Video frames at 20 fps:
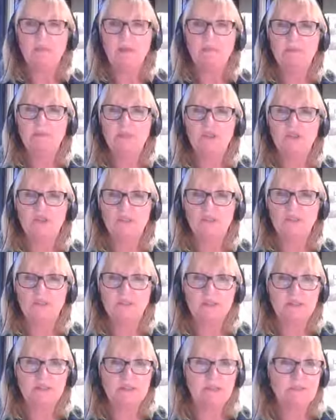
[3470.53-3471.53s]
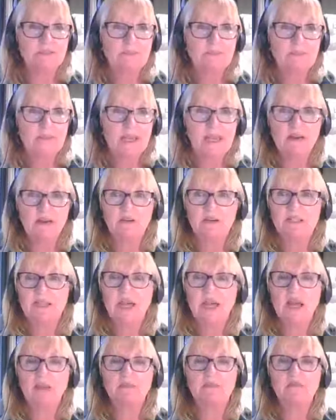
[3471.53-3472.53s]
Pipistrelles. They are a
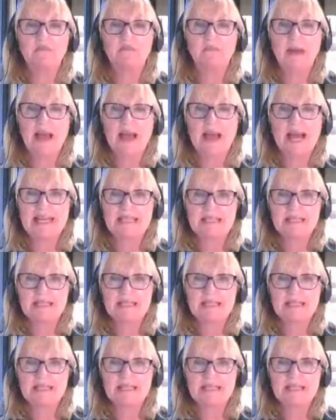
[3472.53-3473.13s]
type of bat.